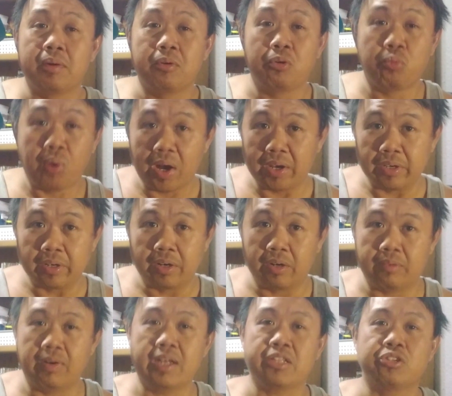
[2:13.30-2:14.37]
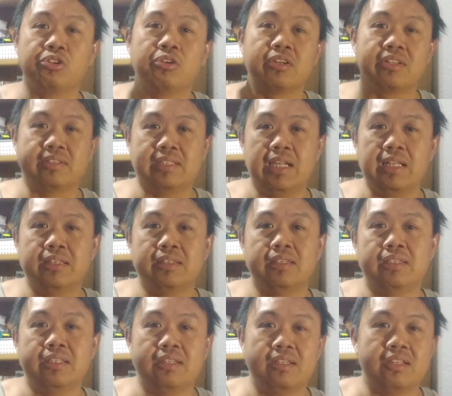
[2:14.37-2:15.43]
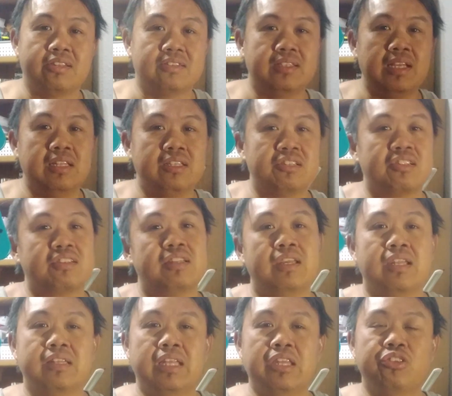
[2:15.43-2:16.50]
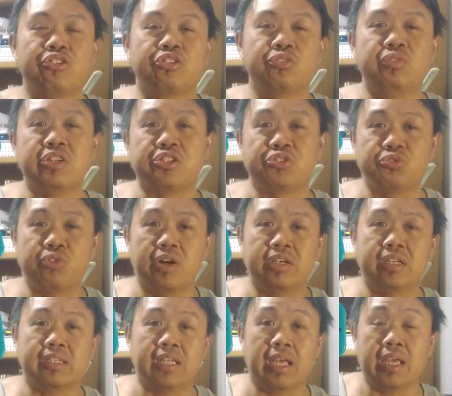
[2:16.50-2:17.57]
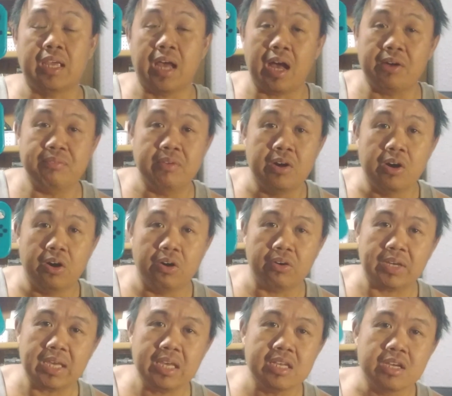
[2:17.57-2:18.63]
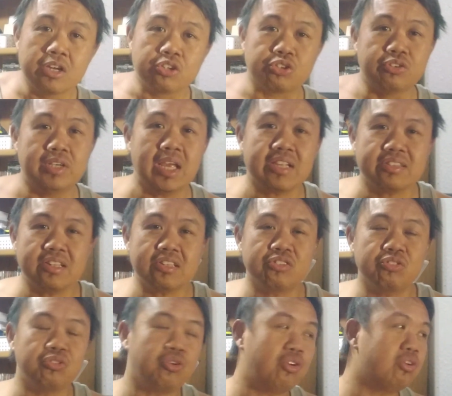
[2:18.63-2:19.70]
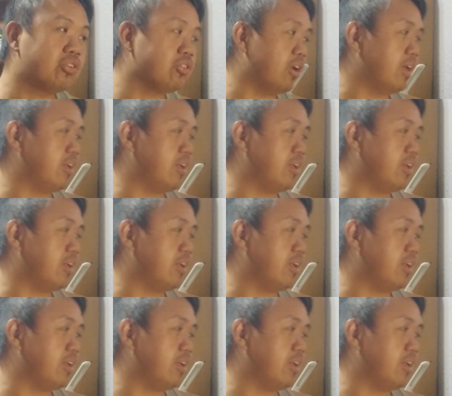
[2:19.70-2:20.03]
1, right? So still this is the Nintendo Switch 1 that I have. Okay, so next also